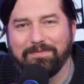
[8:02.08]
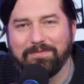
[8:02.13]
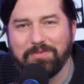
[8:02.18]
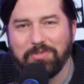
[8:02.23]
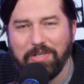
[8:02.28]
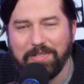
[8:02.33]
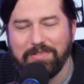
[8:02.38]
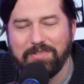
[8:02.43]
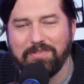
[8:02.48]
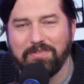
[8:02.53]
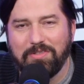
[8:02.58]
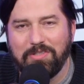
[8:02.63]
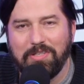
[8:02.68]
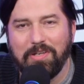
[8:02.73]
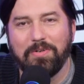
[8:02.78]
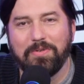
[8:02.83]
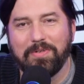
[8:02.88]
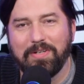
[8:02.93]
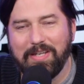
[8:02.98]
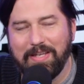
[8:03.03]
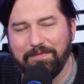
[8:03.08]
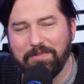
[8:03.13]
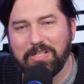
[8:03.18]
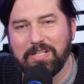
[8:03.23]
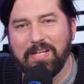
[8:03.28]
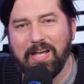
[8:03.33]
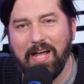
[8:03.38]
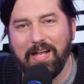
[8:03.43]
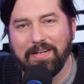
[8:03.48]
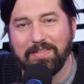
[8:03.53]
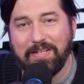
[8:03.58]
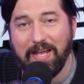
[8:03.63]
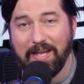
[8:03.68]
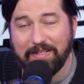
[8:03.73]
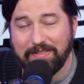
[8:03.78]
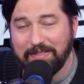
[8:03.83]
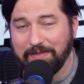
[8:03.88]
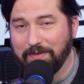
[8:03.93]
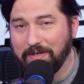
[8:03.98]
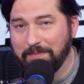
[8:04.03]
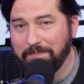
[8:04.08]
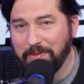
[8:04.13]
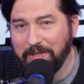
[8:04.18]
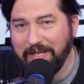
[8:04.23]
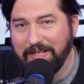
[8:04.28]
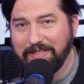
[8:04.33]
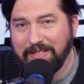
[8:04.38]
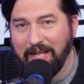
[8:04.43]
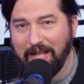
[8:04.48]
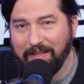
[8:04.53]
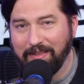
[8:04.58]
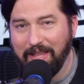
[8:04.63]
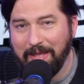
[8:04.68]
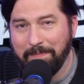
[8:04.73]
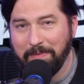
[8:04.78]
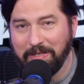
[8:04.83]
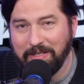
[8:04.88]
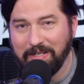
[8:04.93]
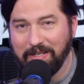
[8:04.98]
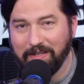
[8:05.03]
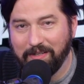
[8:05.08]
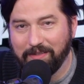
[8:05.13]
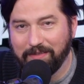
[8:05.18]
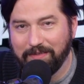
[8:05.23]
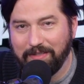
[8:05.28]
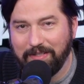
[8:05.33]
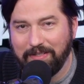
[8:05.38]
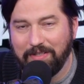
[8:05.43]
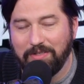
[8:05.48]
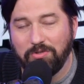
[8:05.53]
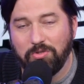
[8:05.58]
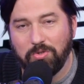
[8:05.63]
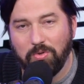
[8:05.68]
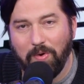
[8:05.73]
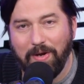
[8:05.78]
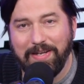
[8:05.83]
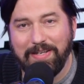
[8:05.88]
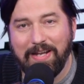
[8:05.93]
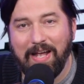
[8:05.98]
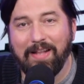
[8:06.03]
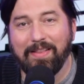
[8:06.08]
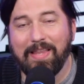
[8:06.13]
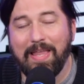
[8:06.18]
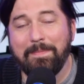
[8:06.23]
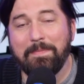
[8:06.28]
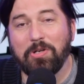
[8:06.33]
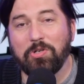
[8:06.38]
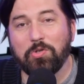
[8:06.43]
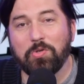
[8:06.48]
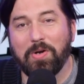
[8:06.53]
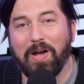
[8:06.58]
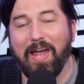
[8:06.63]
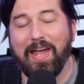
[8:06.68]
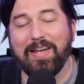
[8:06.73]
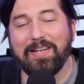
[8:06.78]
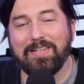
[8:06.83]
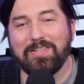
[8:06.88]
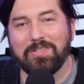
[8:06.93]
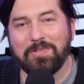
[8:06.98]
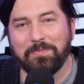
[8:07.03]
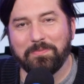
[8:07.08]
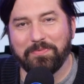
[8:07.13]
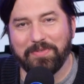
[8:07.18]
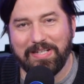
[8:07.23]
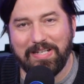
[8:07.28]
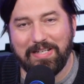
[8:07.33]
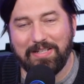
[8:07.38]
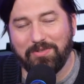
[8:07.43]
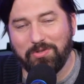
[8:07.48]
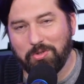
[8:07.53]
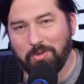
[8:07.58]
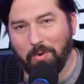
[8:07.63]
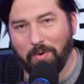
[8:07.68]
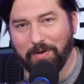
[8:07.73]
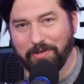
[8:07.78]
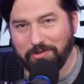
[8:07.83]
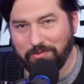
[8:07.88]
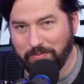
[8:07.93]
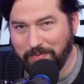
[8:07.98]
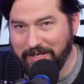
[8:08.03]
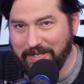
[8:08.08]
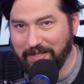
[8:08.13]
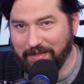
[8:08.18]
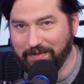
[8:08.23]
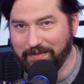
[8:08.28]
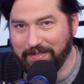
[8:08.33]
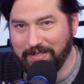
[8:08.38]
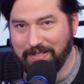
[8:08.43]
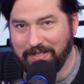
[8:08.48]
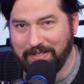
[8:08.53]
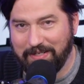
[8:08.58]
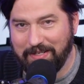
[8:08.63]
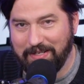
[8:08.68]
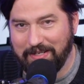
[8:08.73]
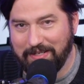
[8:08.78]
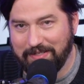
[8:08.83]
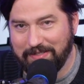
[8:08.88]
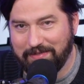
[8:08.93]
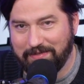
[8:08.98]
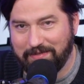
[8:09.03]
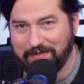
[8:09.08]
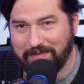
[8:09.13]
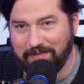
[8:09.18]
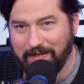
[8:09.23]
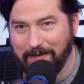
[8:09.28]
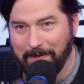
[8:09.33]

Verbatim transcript: just so to give it context, I want to play Don Lemon here and enjoy Don Lemon trying to read George Will. It is...